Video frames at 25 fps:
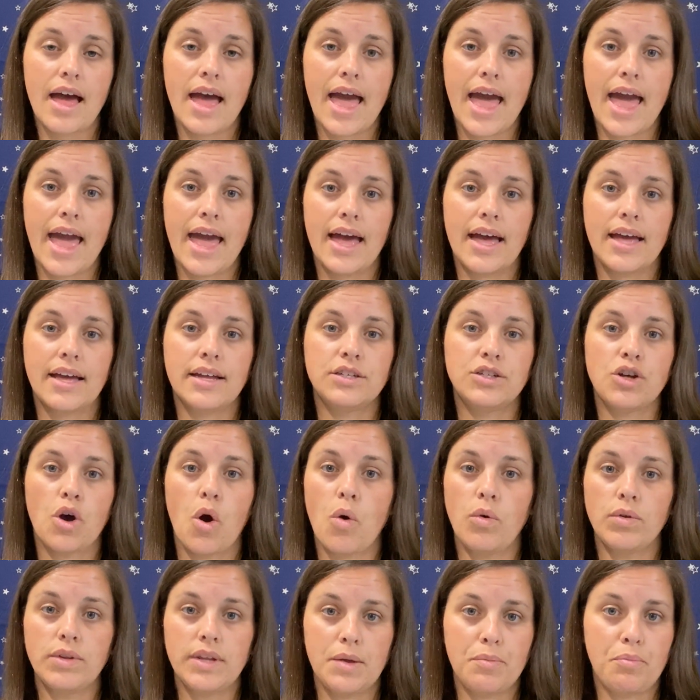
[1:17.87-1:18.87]
and
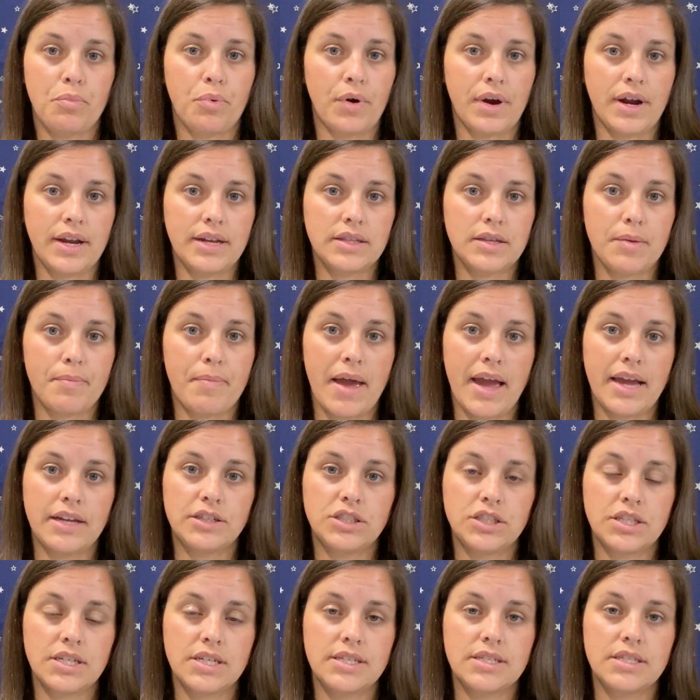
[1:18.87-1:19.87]
only print the
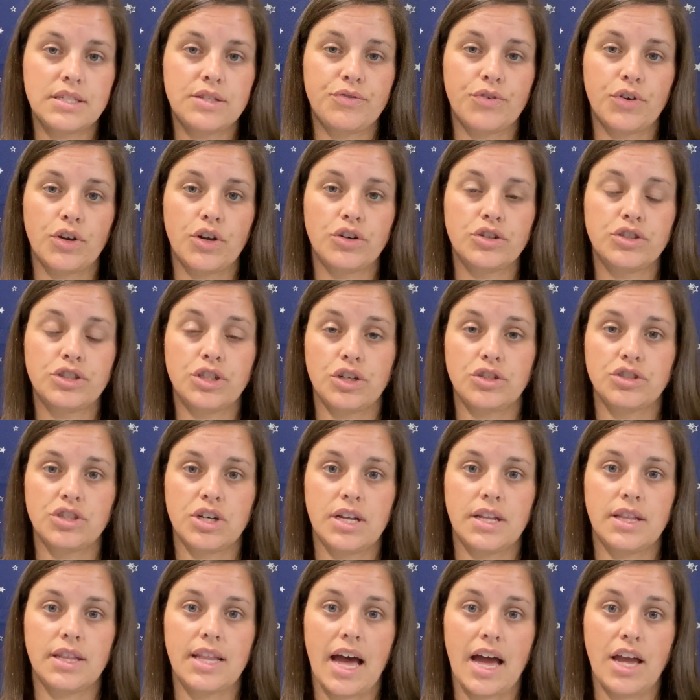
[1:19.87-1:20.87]
pages for your
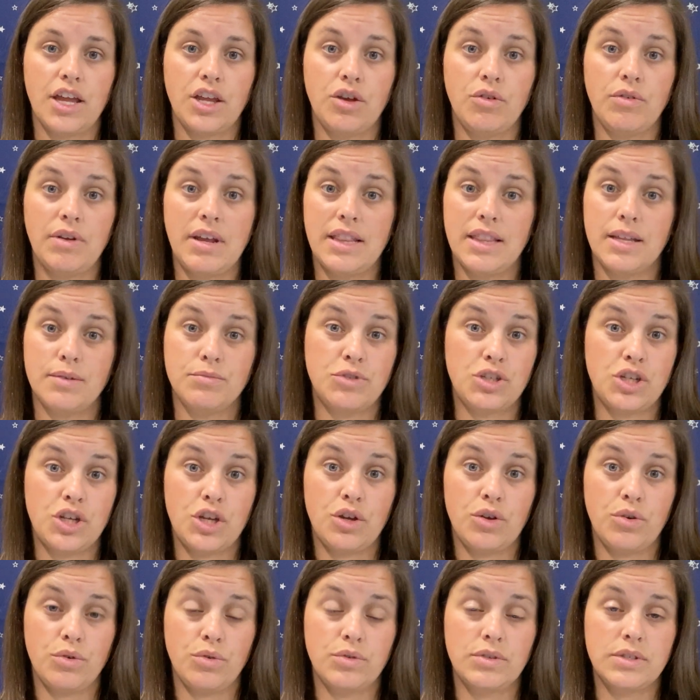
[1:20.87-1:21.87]
children that you need them to
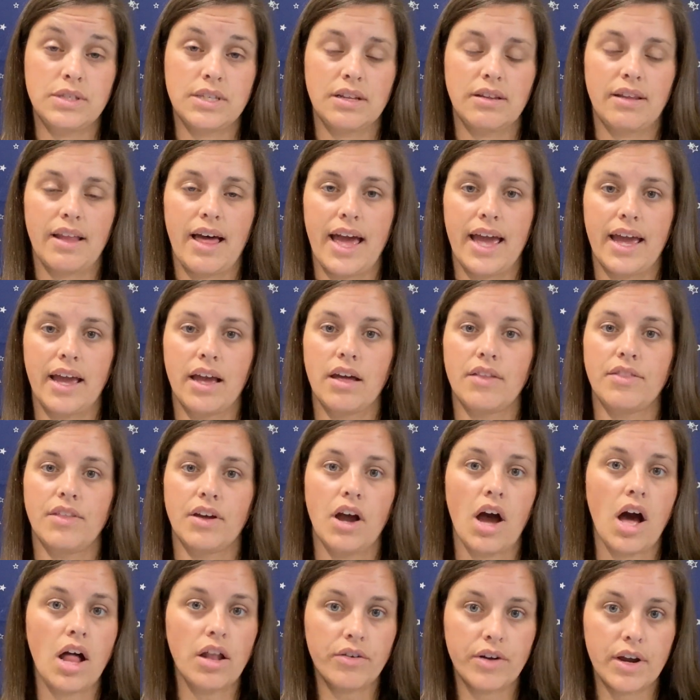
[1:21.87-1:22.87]
use, like the
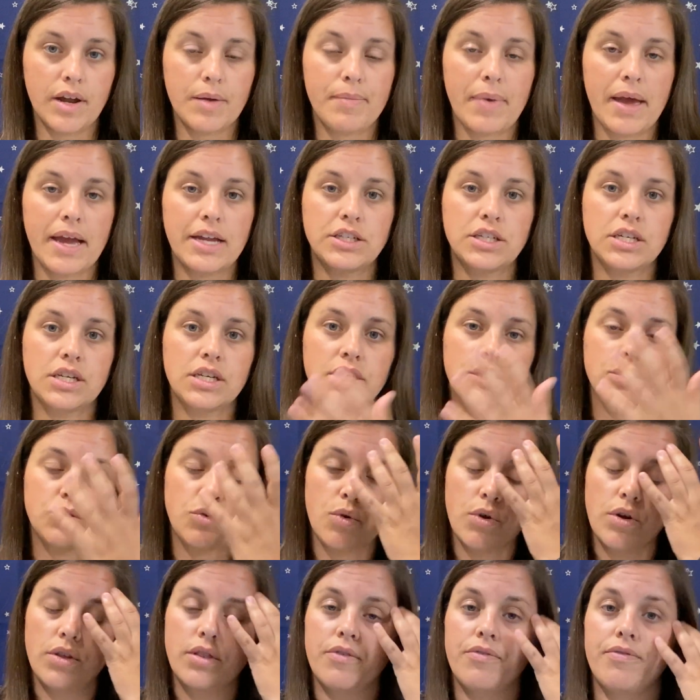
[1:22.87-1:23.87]
coloring pages
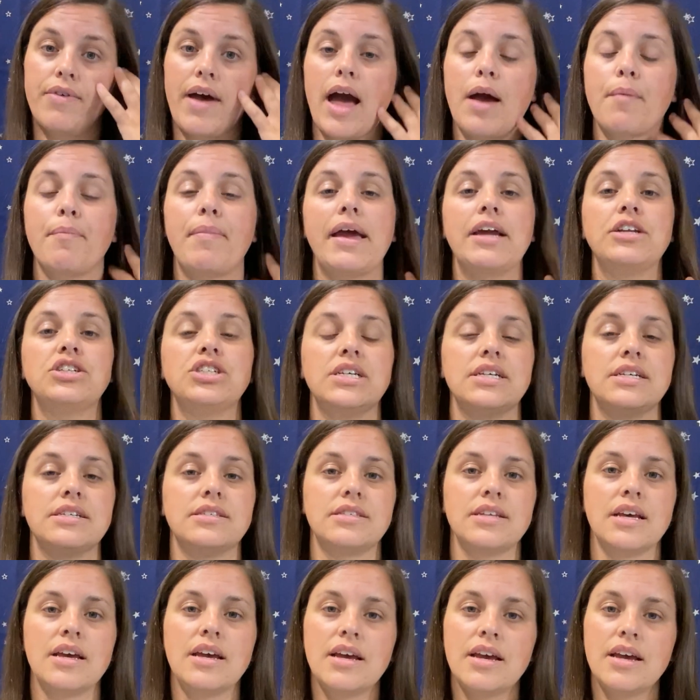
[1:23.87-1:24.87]
or the fact
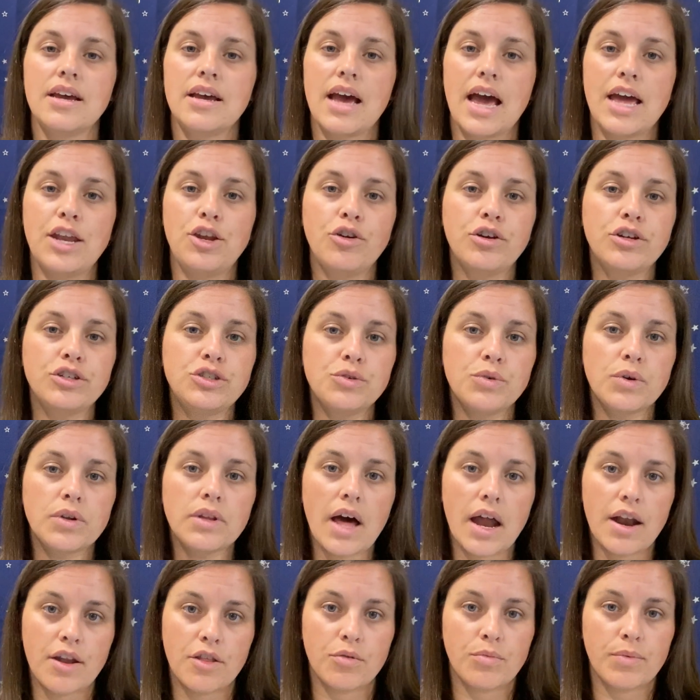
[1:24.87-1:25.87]
pages. And you could do a
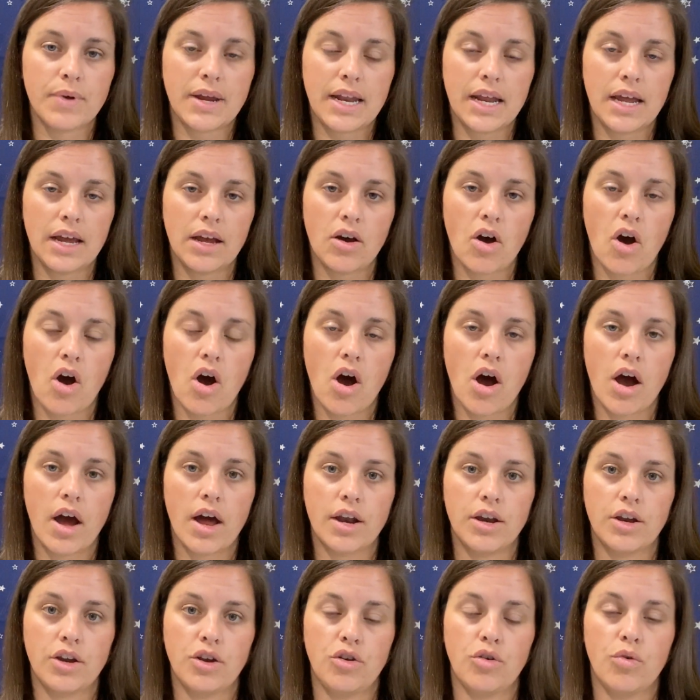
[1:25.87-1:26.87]
lot of the reading
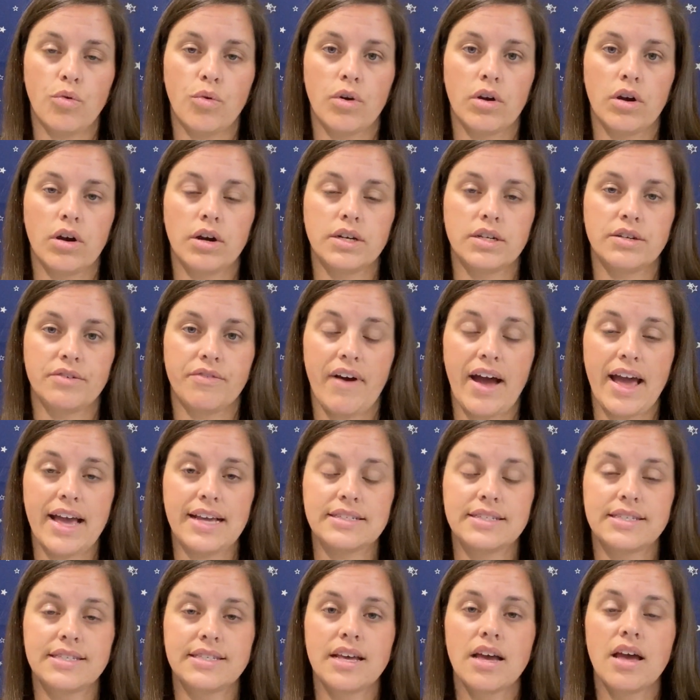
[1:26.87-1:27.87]
on your
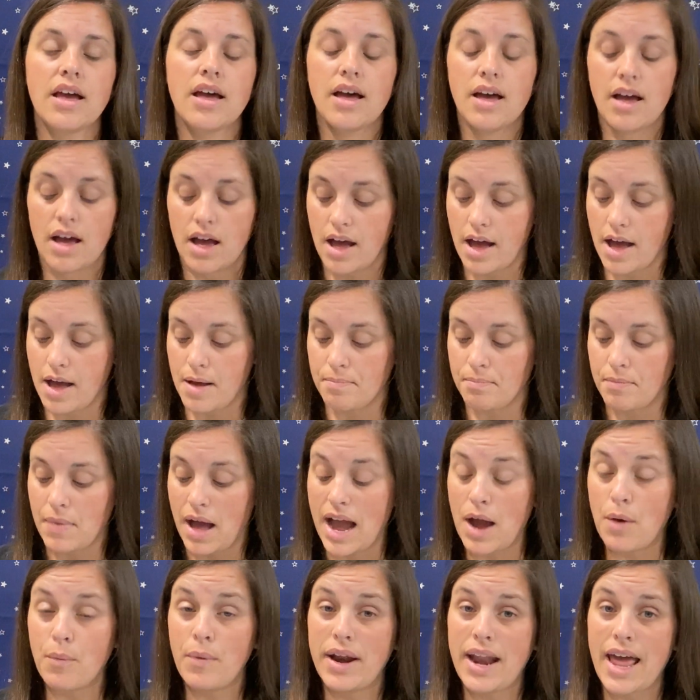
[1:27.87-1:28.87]
device.
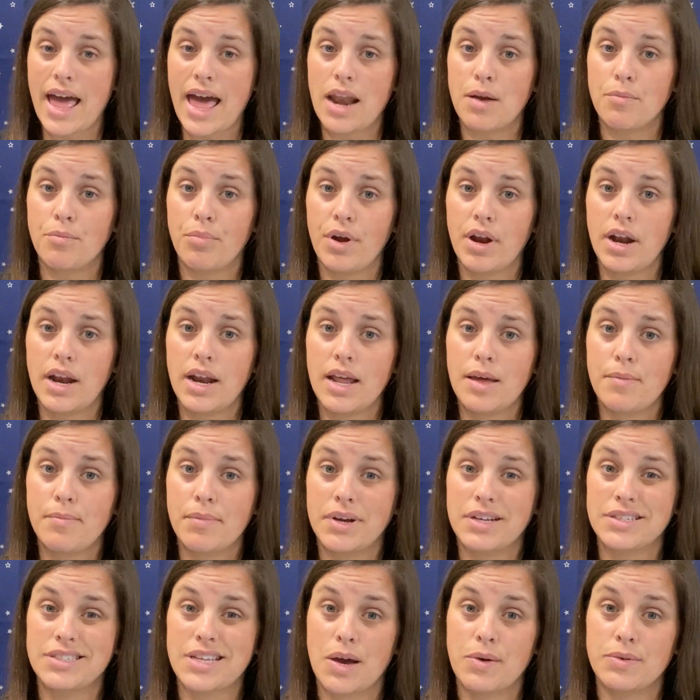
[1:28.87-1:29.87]
I went ahead and printed it
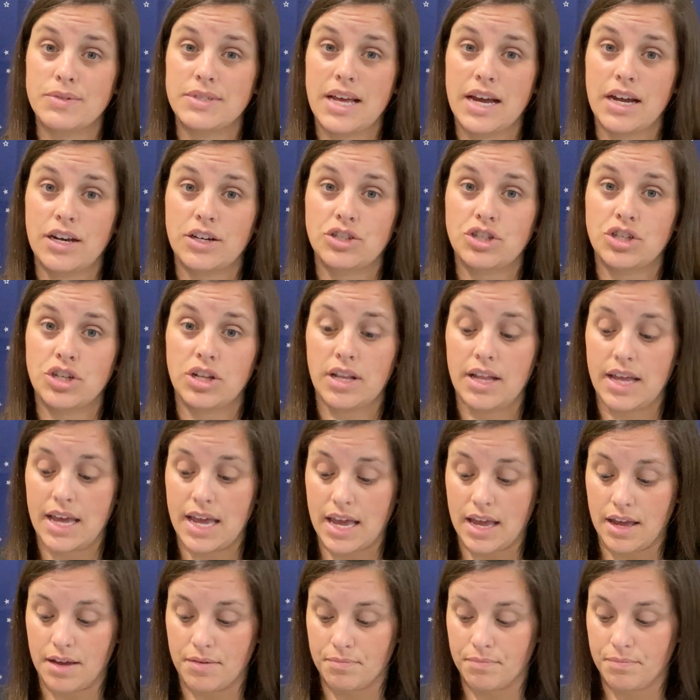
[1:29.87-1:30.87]
because I was
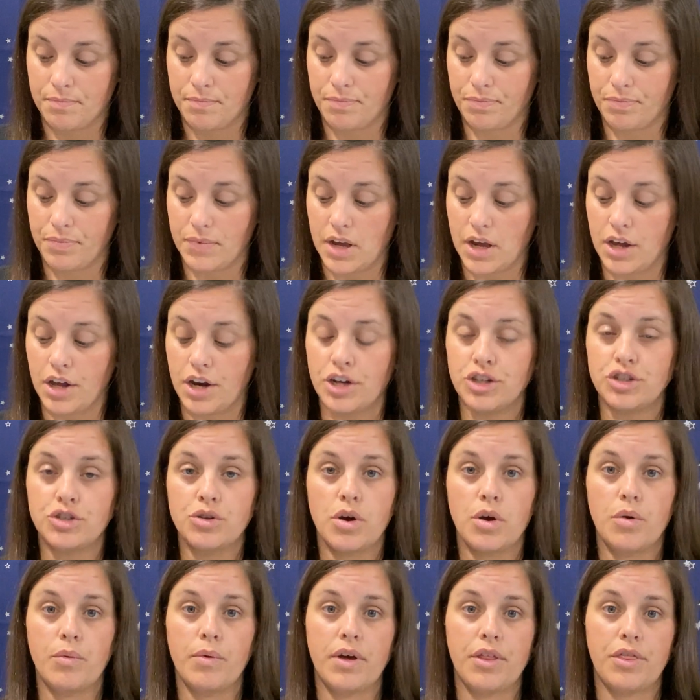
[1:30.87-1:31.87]
actually gonna
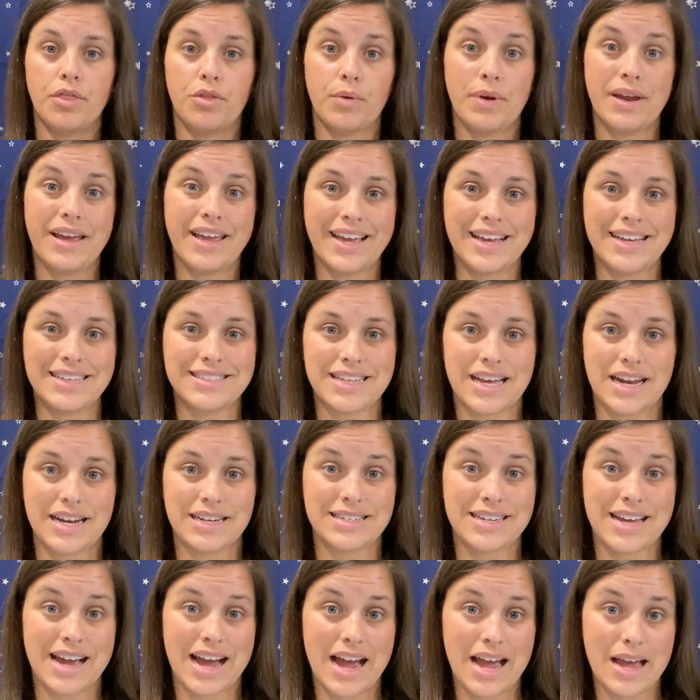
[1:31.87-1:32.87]
do it with 3 kids at a
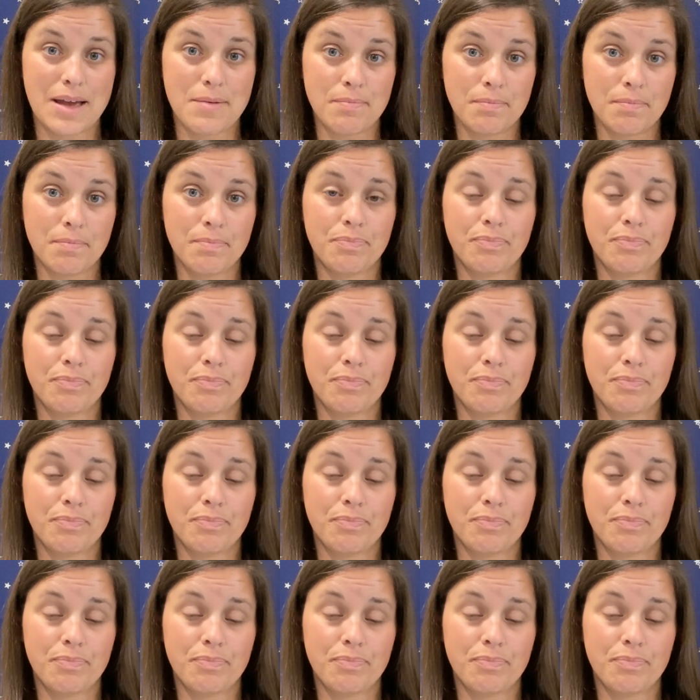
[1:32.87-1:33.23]
time